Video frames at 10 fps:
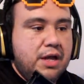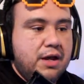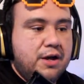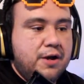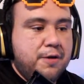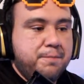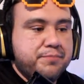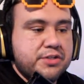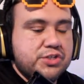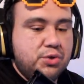
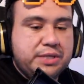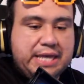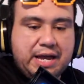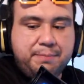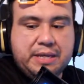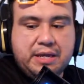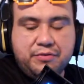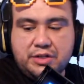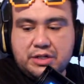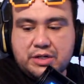So yeah, be
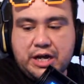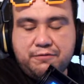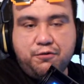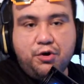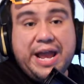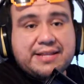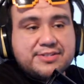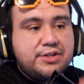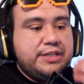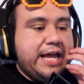on the lookout for
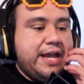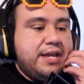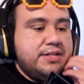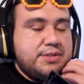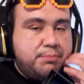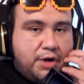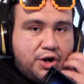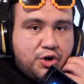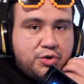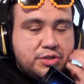Ants Online
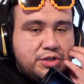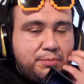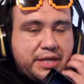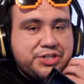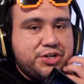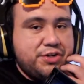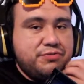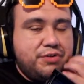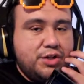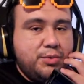tomorrow. You know, make sure you're
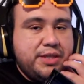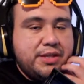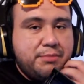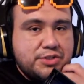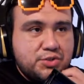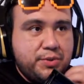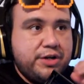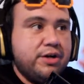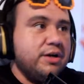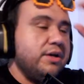following them on
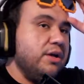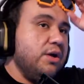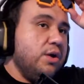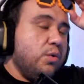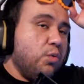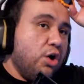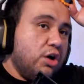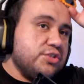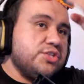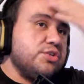Twitter. We're
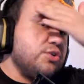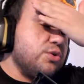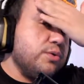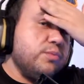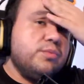also,